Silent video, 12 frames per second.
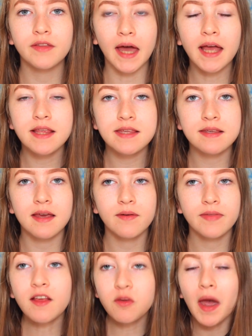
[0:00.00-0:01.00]
That's
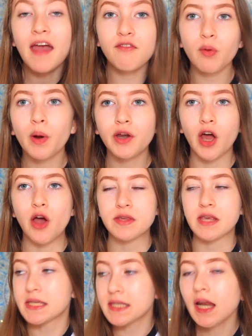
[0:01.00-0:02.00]
what everyone
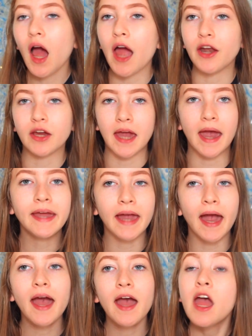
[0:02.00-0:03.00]
knows as the line, okay,
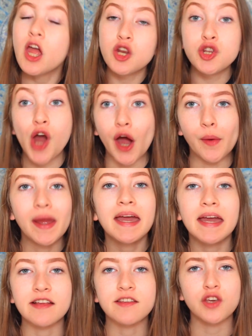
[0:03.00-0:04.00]
yeah? No,
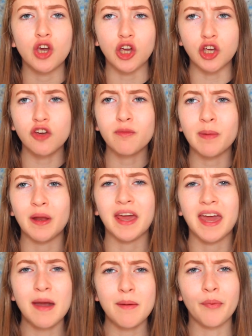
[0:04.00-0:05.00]
it's you've been
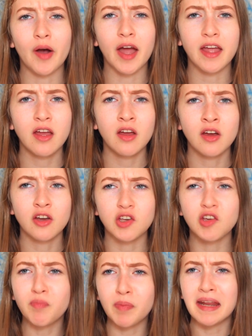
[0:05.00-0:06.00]
hit by
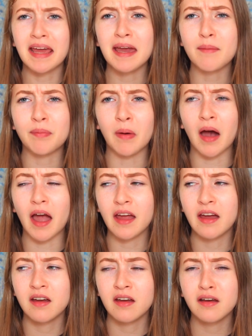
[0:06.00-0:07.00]

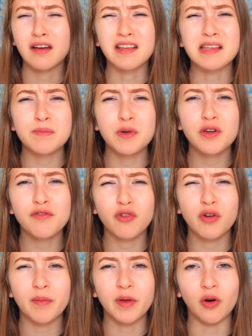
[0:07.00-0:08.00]
a smooth
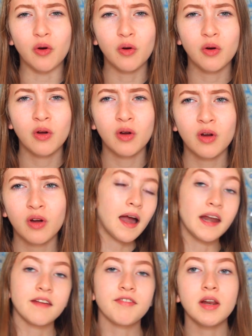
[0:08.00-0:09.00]
criminal.
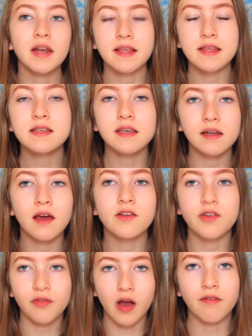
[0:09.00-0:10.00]
And if you listen to
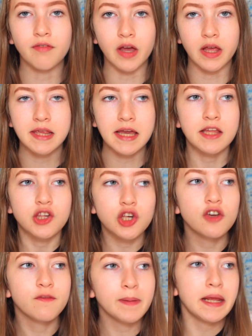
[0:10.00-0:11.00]
loads of covers, it's
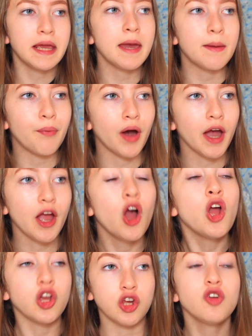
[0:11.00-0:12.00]
you've
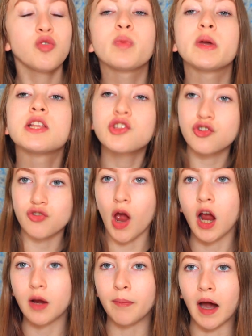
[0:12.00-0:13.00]
been
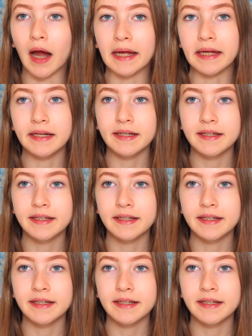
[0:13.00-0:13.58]
struck by